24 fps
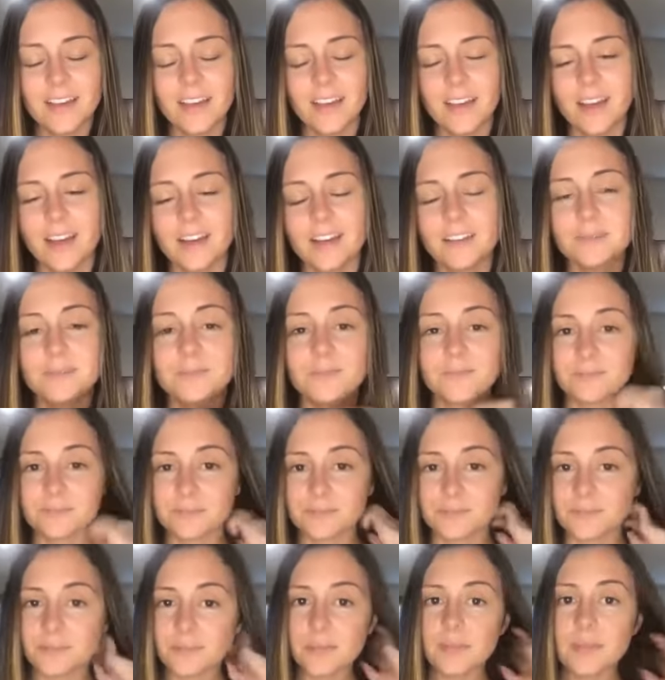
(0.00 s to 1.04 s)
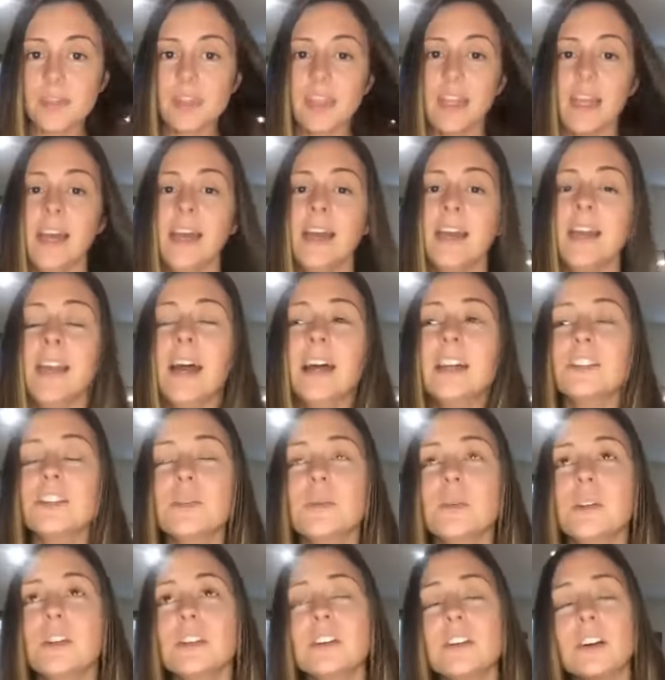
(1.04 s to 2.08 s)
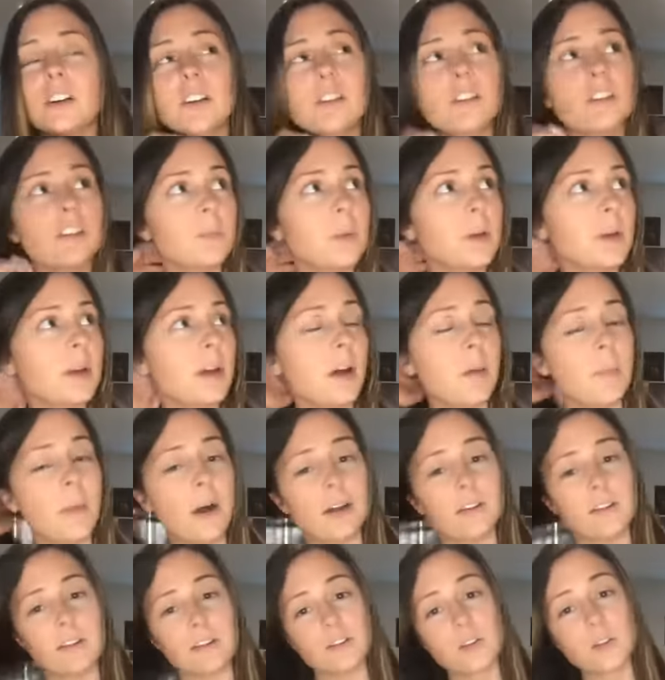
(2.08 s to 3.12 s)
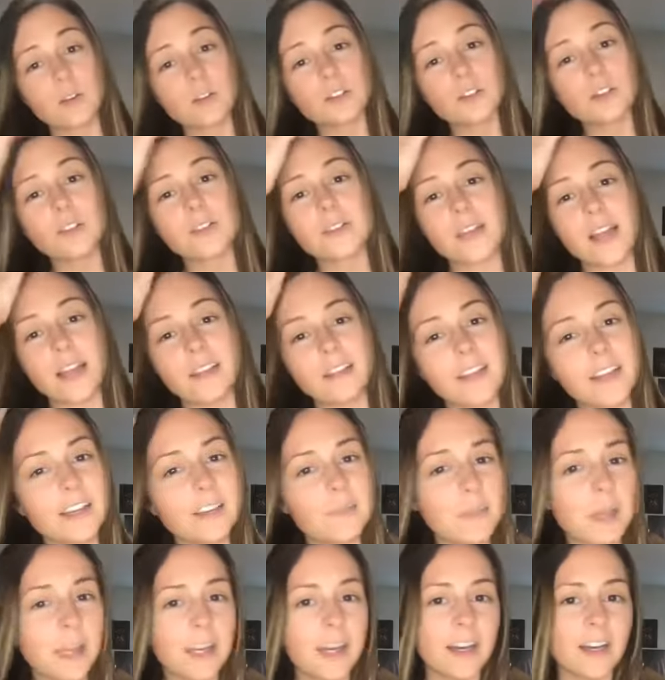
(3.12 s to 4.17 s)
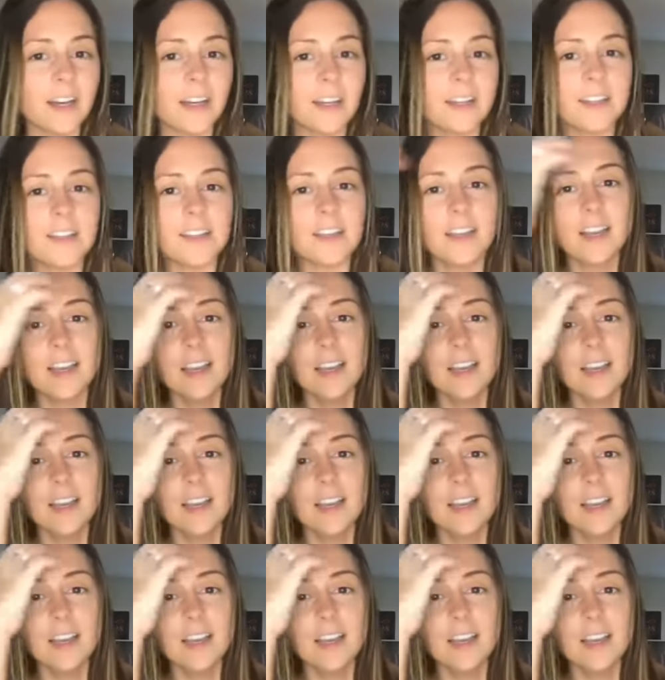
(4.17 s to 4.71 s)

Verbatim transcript: Um, and I just wanted to talk a little bit about social selling because,